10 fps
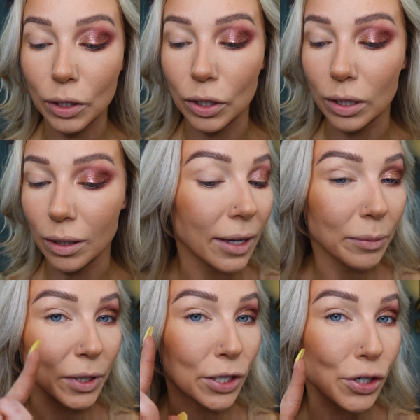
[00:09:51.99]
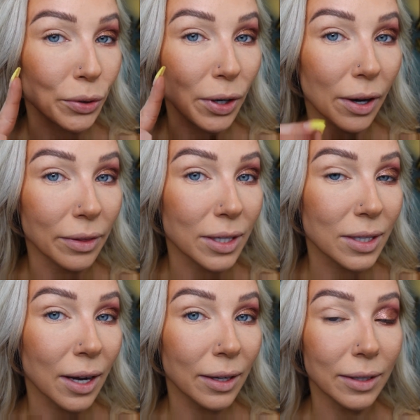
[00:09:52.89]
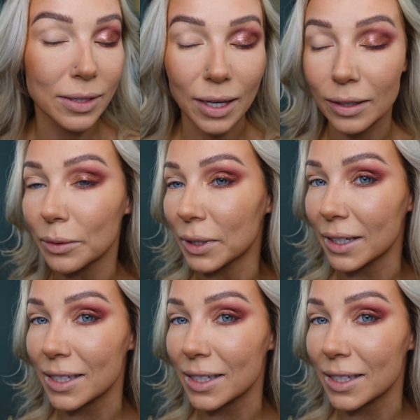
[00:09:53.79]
look, and I'm going to show you on this eye exactly what I